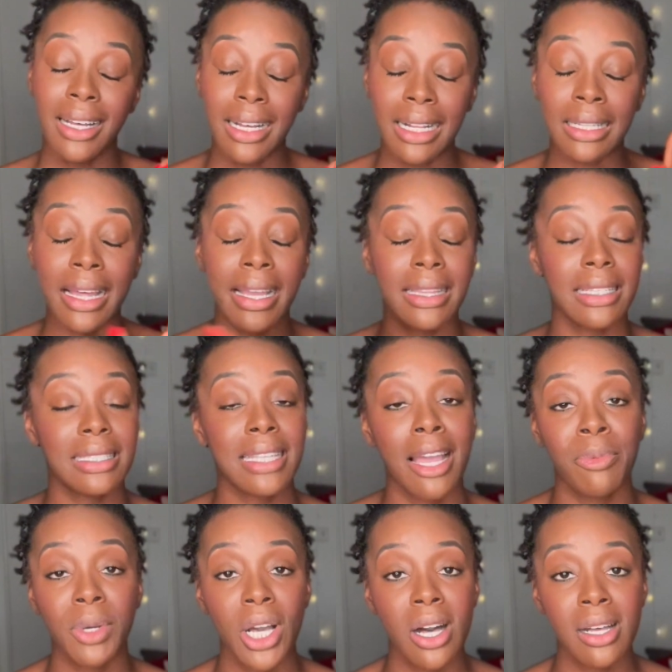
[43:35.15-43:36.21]
like this
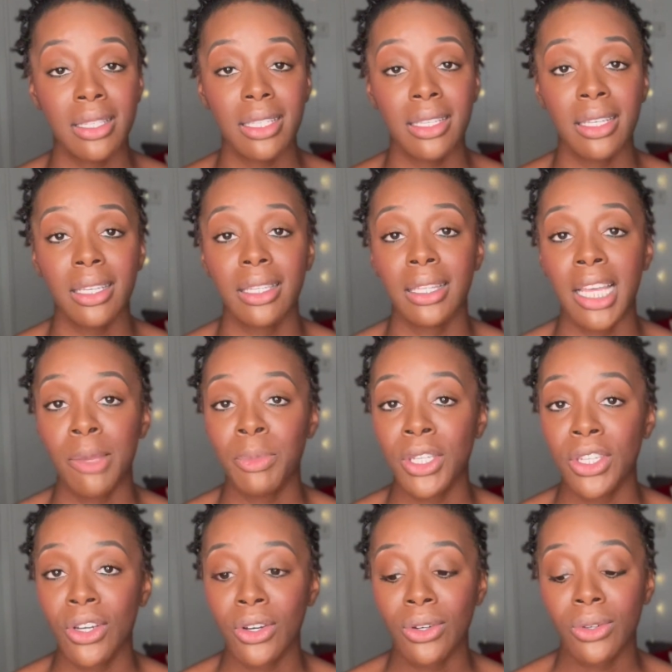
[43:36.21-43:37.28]
type of content, let me
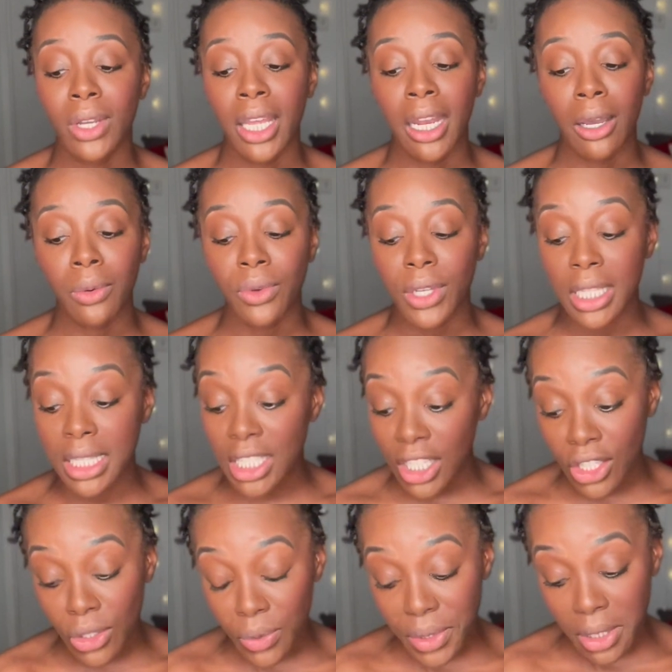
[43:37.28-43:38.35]
know and I will
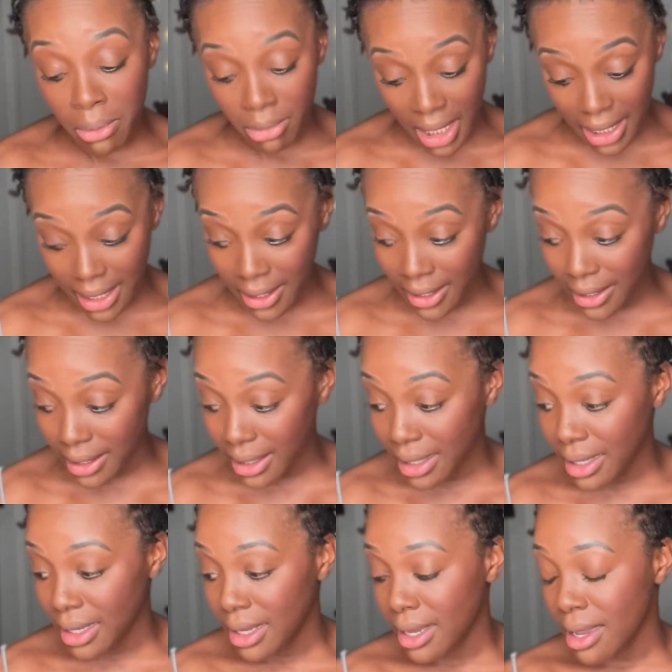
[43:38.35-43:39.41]
continue to make it.
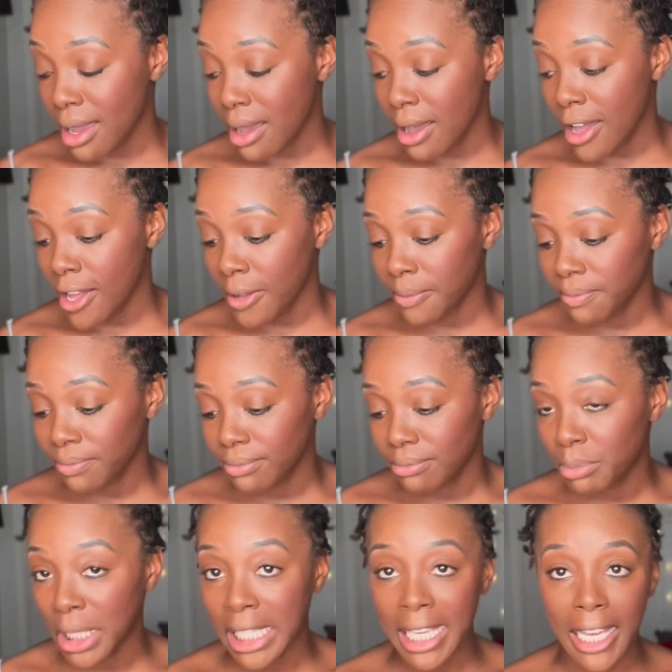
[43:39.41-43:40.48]

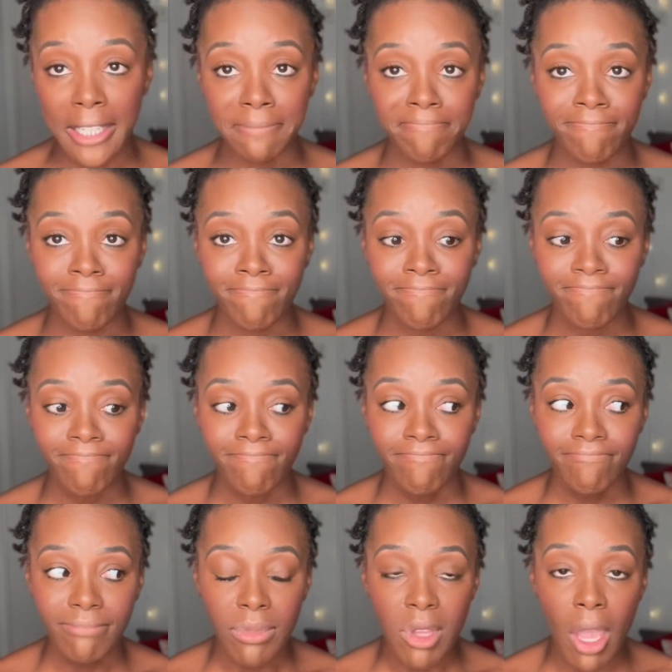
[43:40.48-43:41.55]
But yeah.
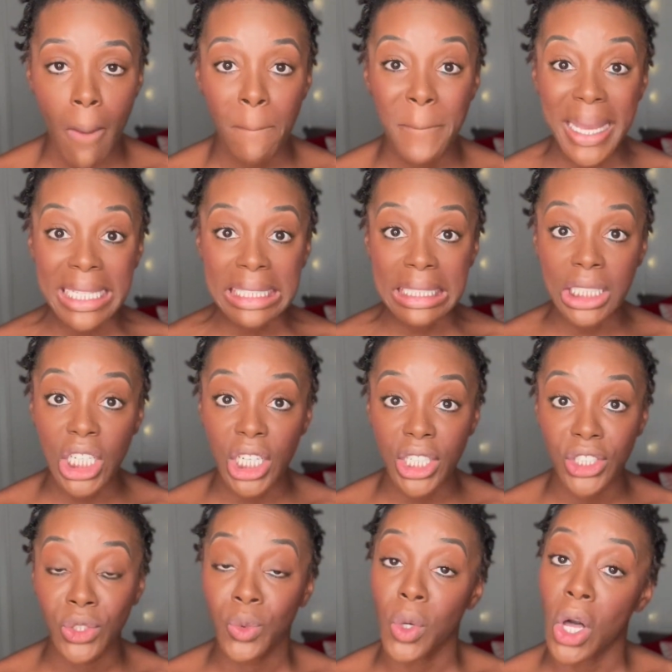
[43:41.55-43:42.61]
Best of luck
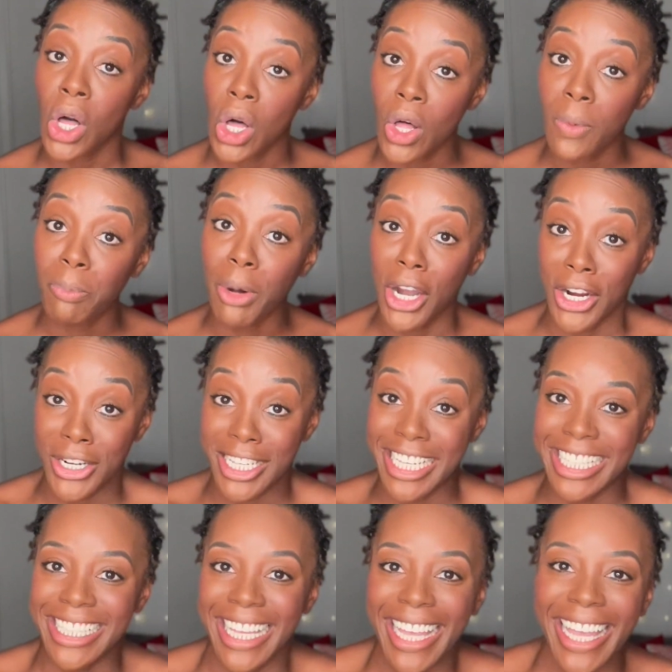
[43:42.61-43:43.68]
to all
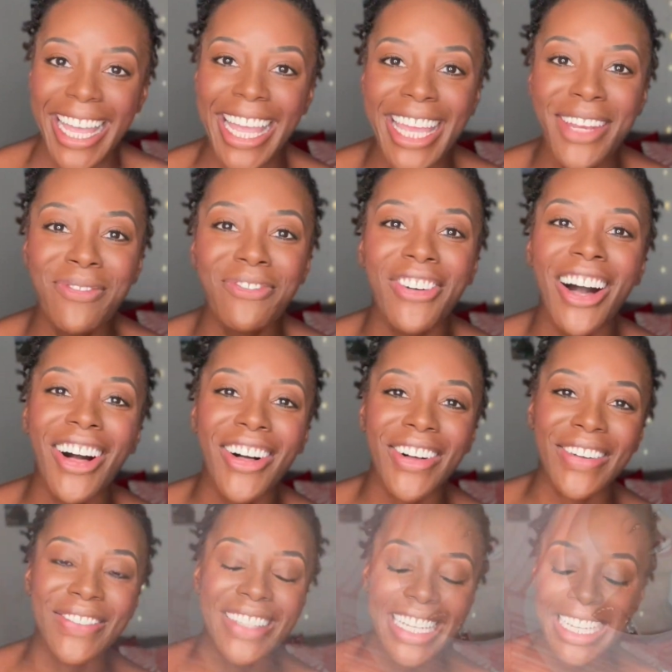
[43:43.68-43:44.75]
parties involved.